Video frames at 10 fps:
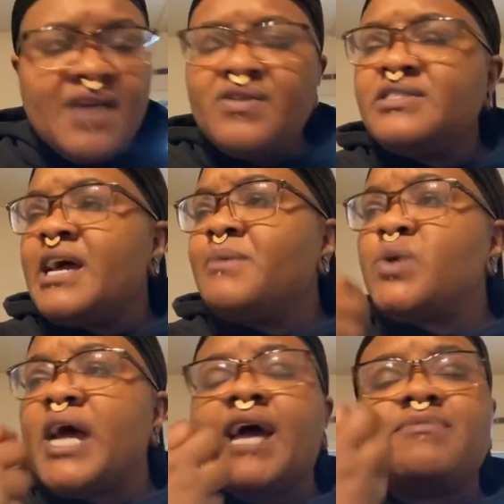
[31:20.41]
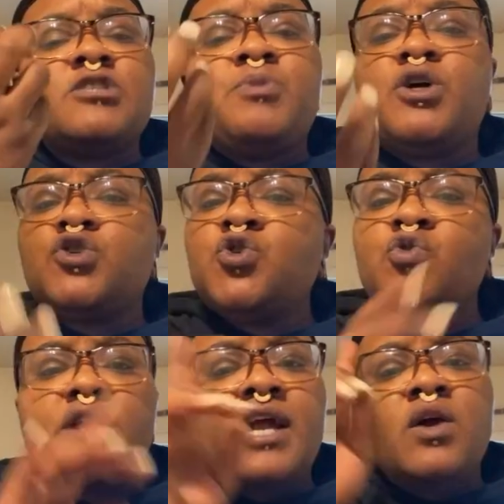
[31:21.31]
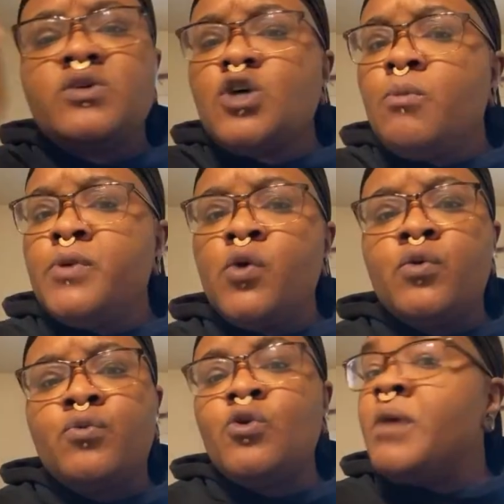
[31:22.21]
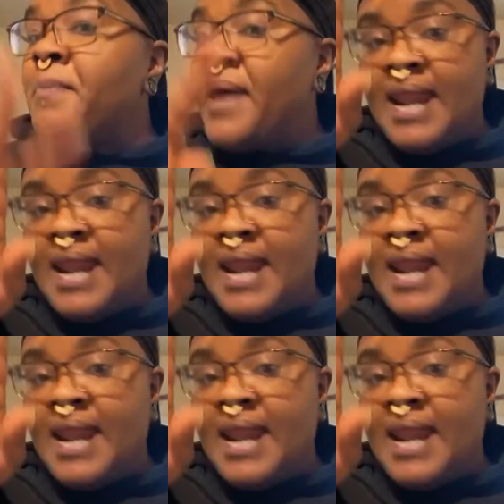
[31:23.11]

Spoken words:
There's times when I have to speak a truth and I know it's going to blow the room up,